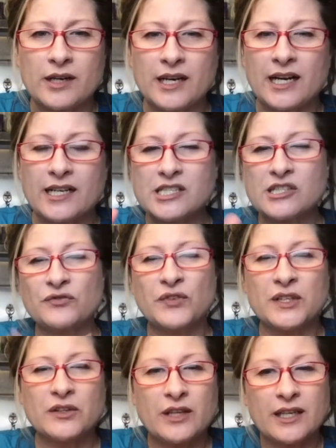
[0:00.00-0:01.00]
And I just
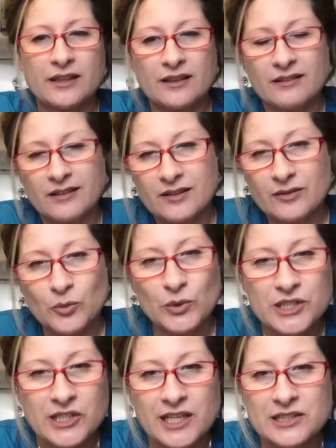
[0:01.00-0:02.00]
feel that the
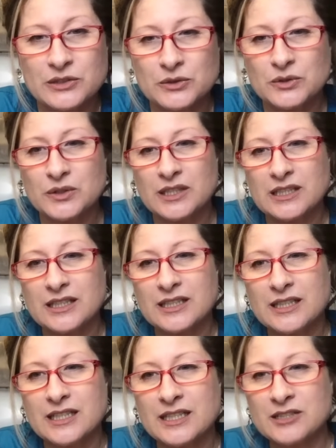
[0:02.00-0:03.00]
witch hazel
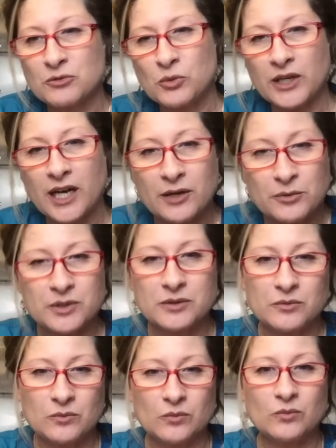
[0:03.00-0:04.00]
is what I would,
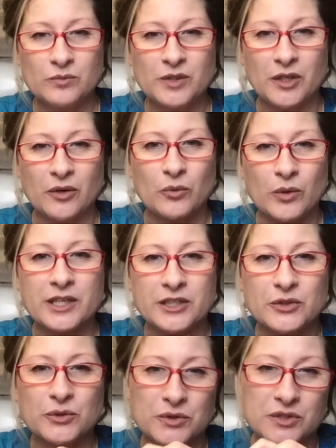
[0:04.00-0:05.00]
want to
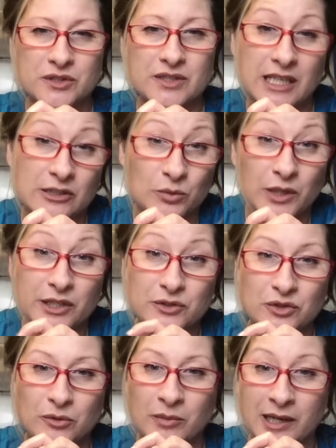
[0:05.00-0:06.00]
use. That's what I use
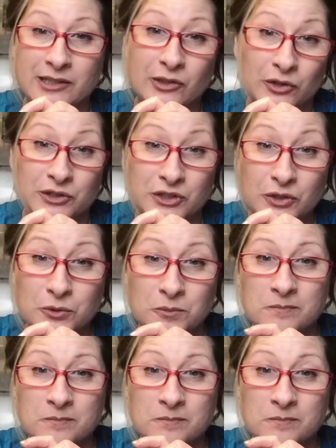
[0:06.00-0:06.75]
on my dogs too.